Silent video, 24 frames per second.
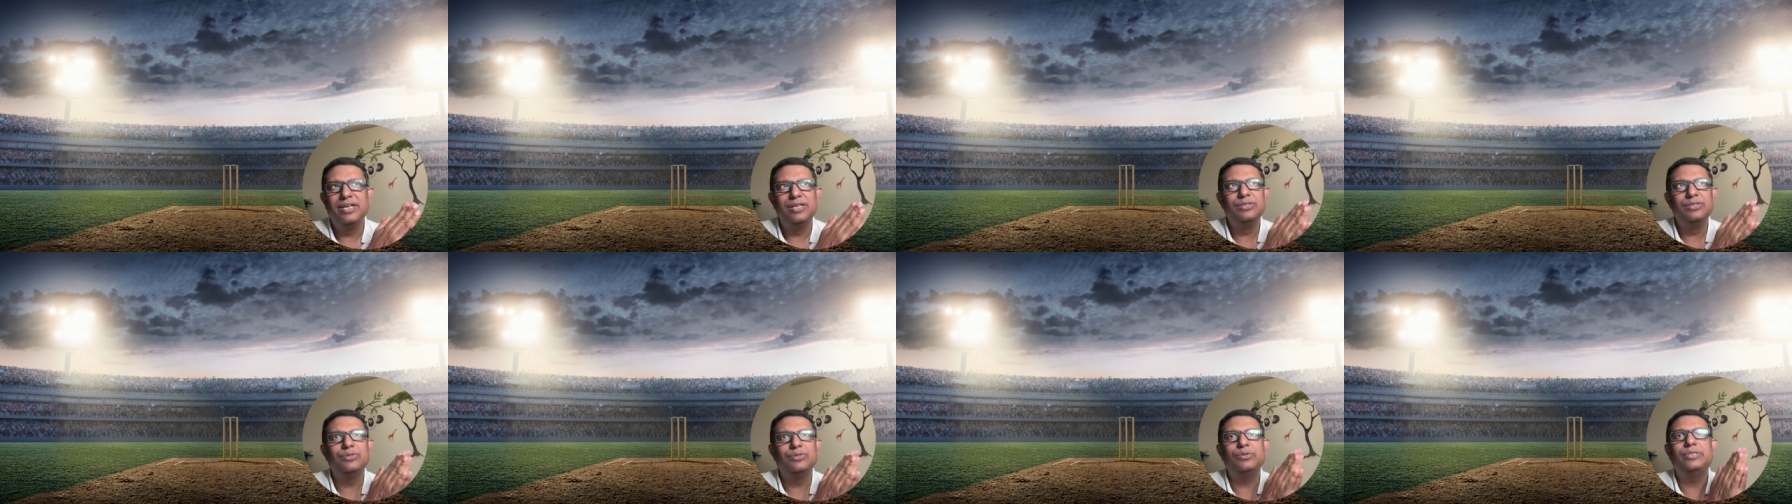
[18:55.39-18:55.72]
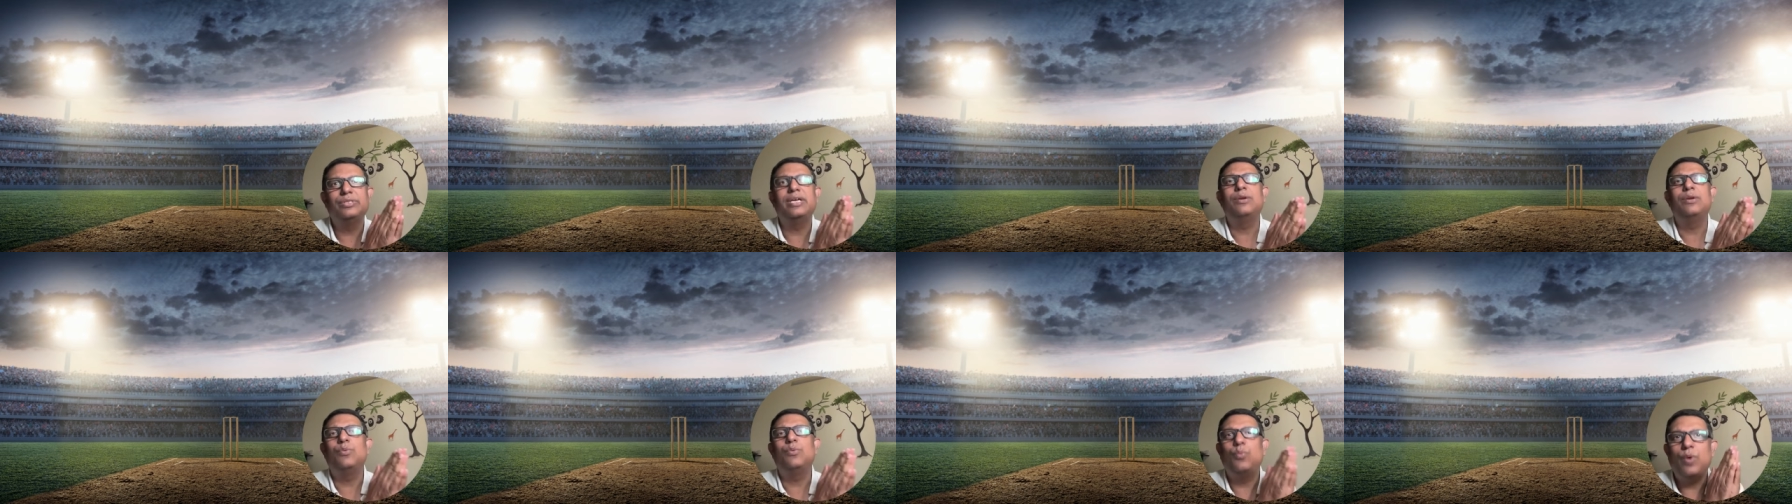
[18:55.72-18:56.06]
So
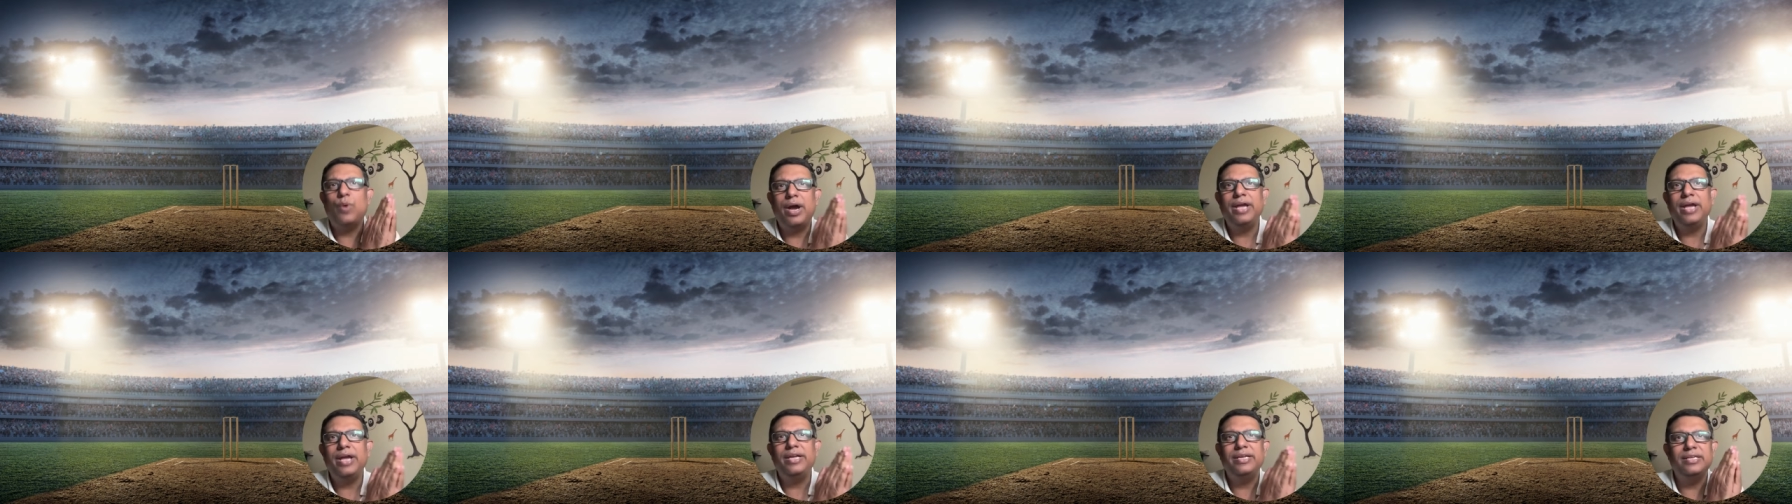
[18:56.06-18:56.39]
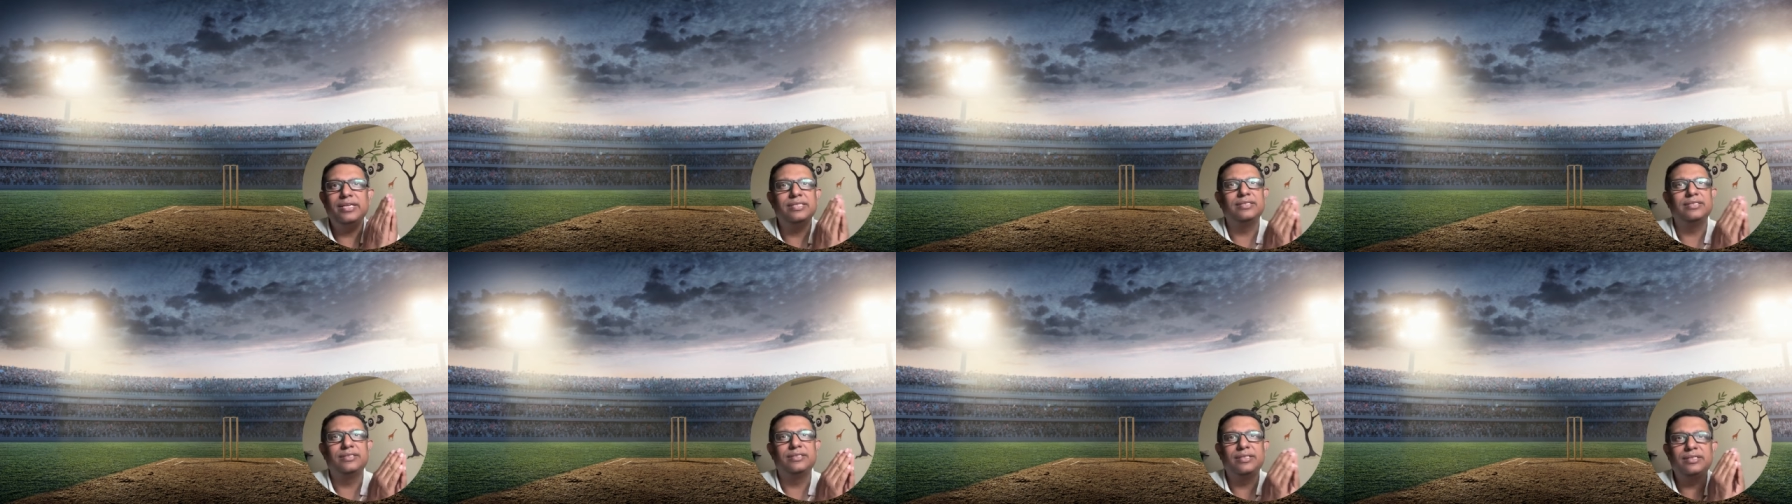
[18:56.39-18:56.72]
then why
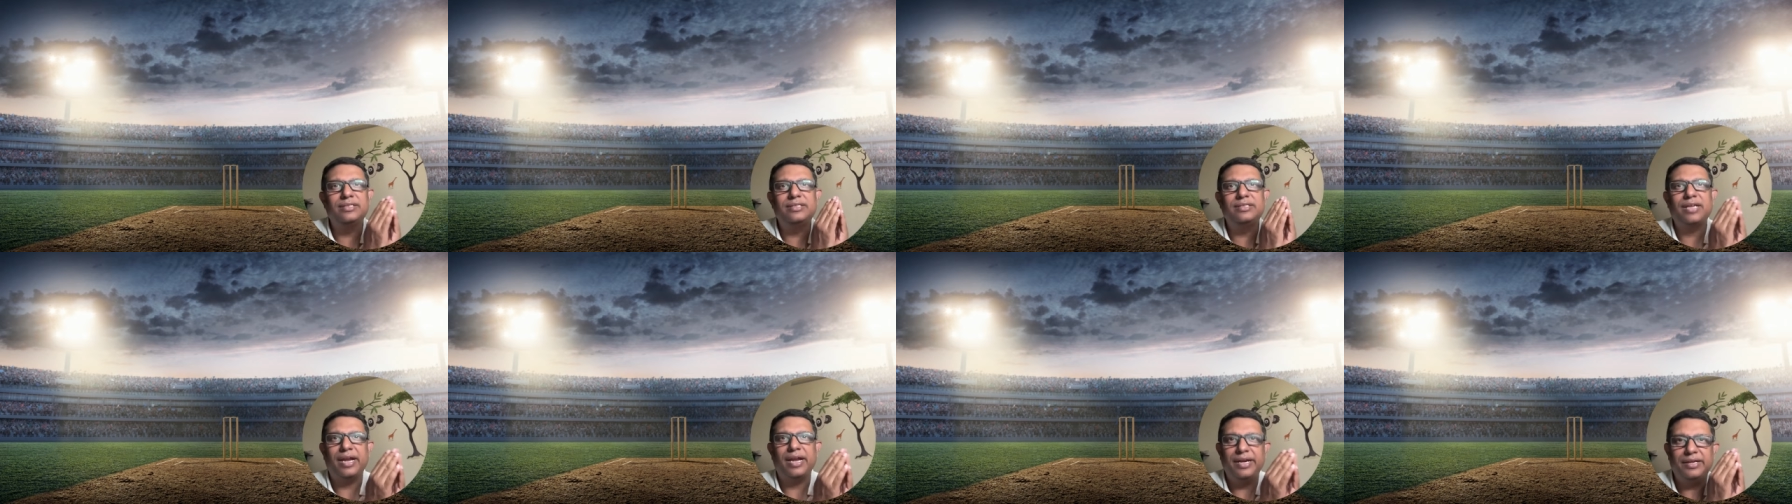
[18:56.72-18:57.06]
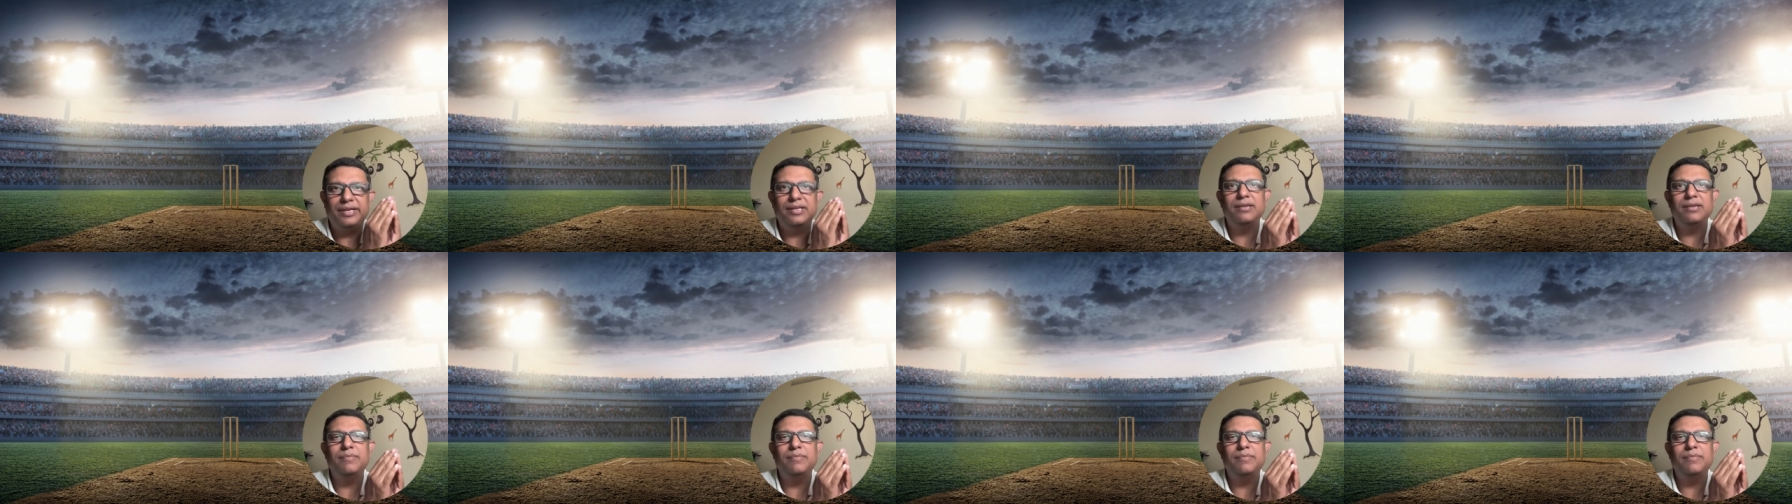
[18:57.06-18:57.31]
is the title